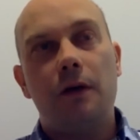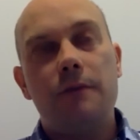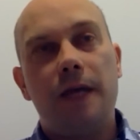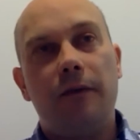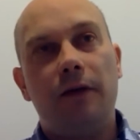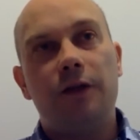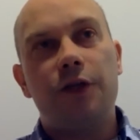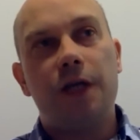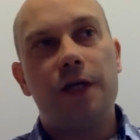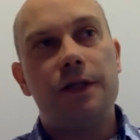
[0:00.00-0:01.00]
Behavioral
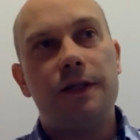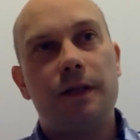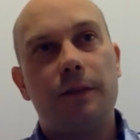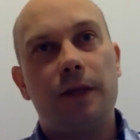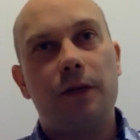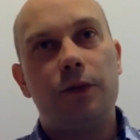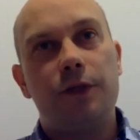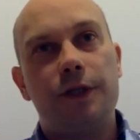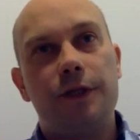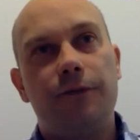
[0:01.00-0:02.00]
change is something
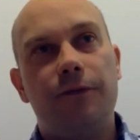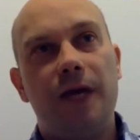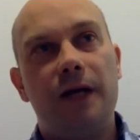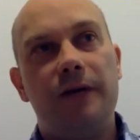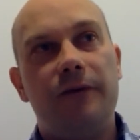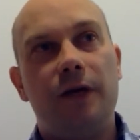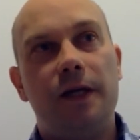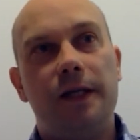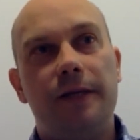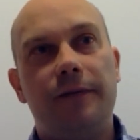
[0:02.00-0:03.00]
which is very,
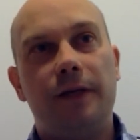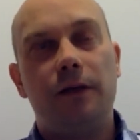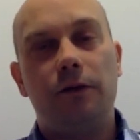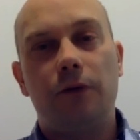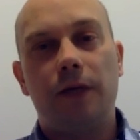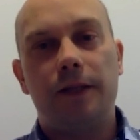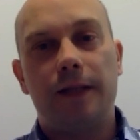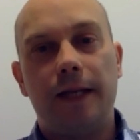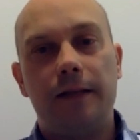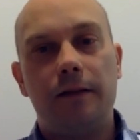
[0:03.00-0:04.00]
very difficult to
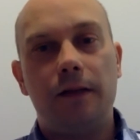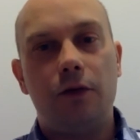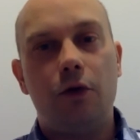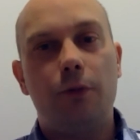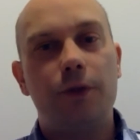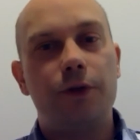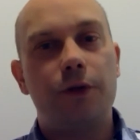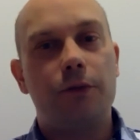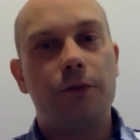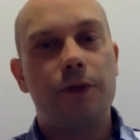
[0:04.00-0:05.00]
attain in normal
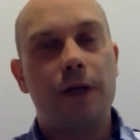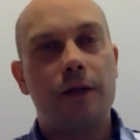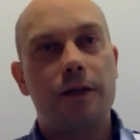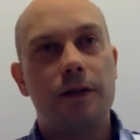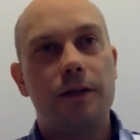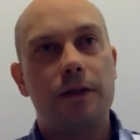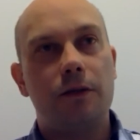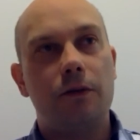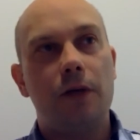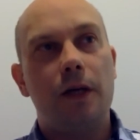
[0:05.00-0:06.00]
circumstances.
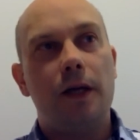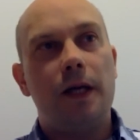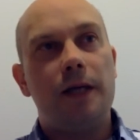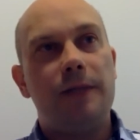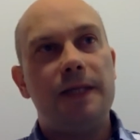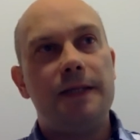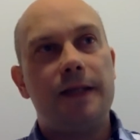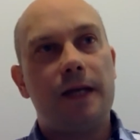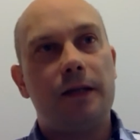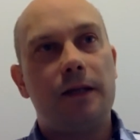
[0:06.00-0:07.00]
So it means
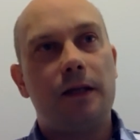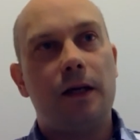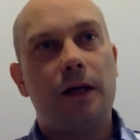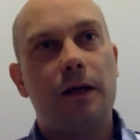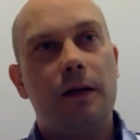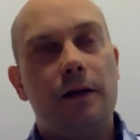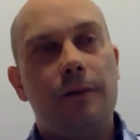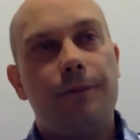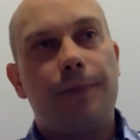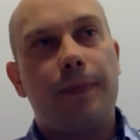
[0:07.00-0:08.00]
that
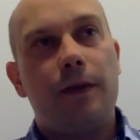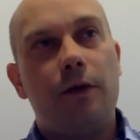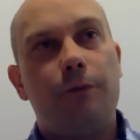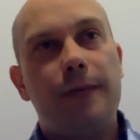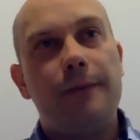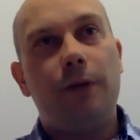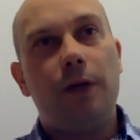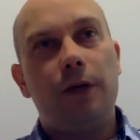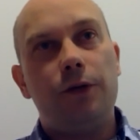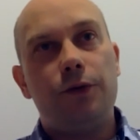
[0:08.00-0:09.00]
you know, people are
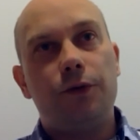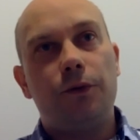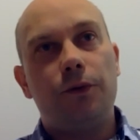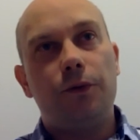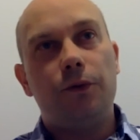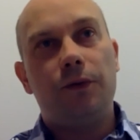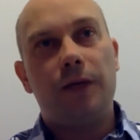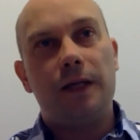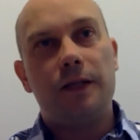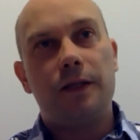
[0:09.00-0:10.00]
used to do
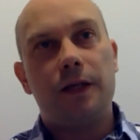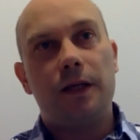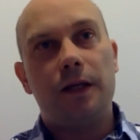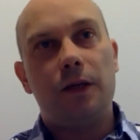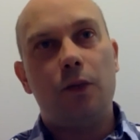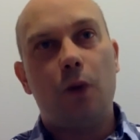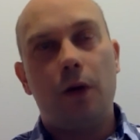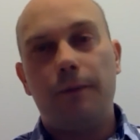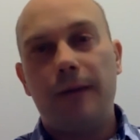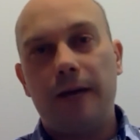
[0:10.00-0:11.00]
things in
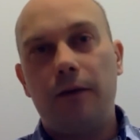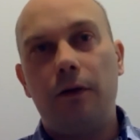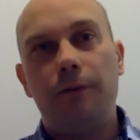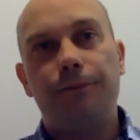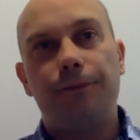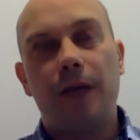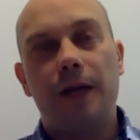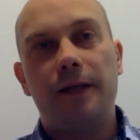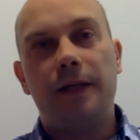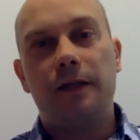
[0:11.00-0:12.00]
one manner,
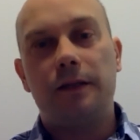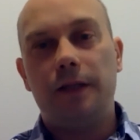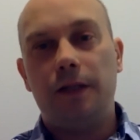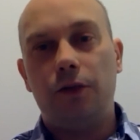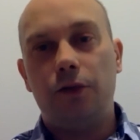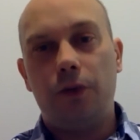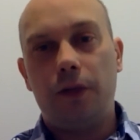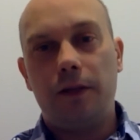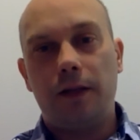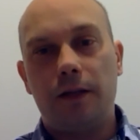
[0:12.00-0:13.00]
and they continue
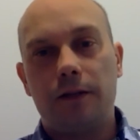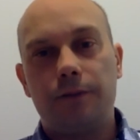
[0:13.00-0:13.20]
doing that.